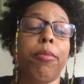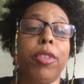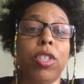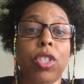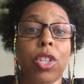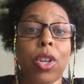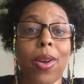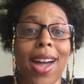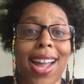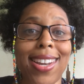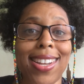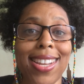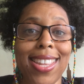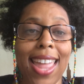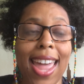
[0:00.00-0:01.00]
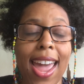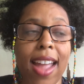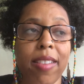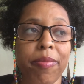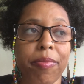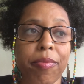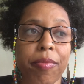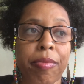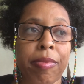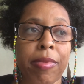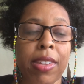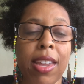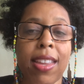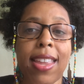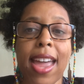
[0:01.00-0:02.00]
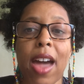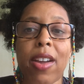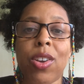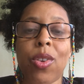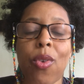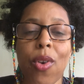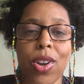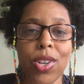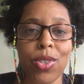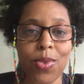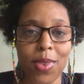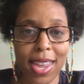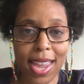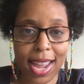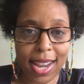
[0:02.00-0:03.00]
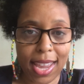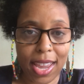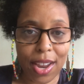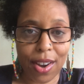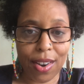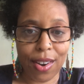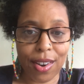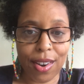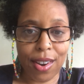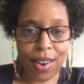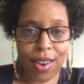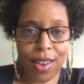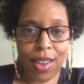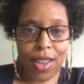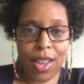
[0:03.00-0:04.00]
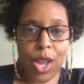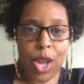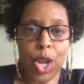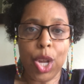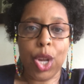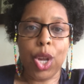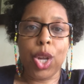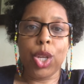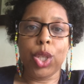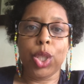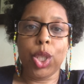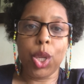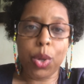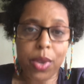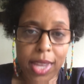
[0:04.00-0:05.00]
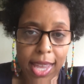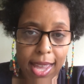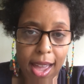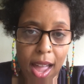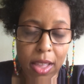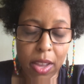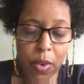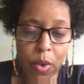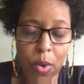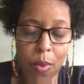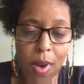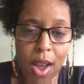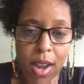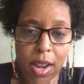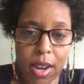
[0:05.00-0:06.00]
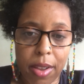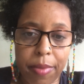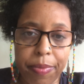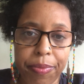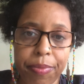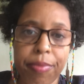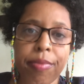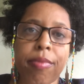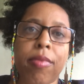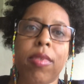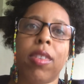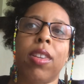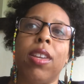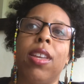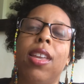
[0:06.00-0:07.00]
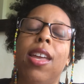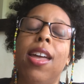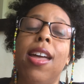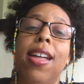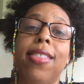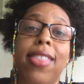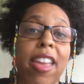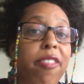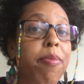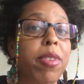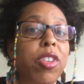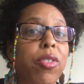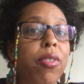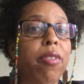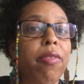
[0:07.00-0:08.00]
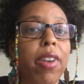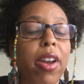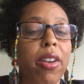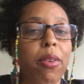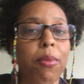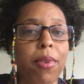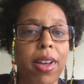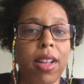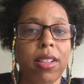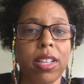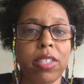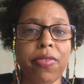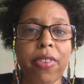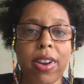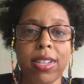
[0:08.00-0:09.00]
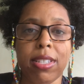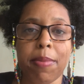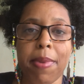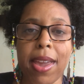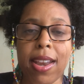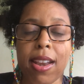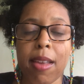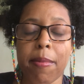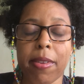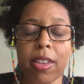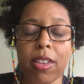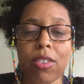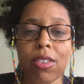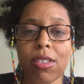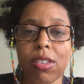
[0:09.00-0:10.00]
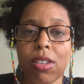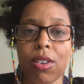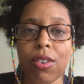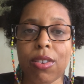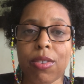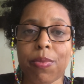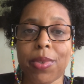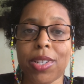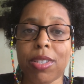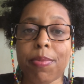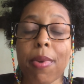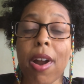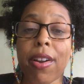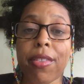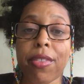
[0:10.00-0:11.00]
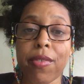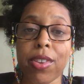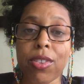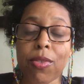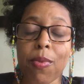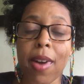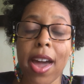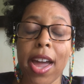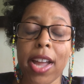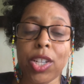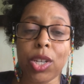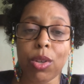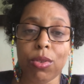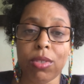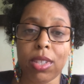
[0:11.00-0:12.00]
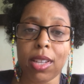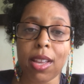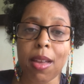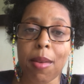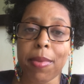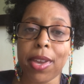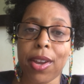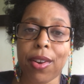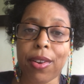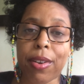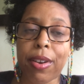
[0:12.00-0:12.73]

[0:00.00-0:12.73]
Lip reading: So I did that. Now, in order to get here to Kigali, Rwanda, they've been doing very well as far as the pandemic is concerned, which is part of the reason why I chose to come here.